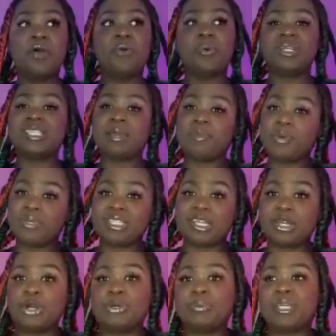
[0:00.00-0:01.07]
One time I went
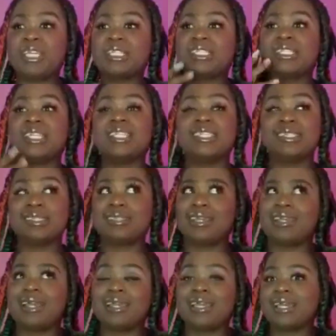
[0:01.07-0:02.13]
to Kobe's, and this is
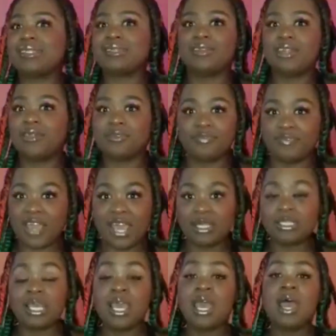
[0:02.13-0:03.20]
like, I guess, another
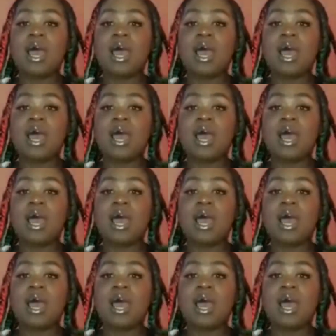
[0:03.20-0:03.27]
fact.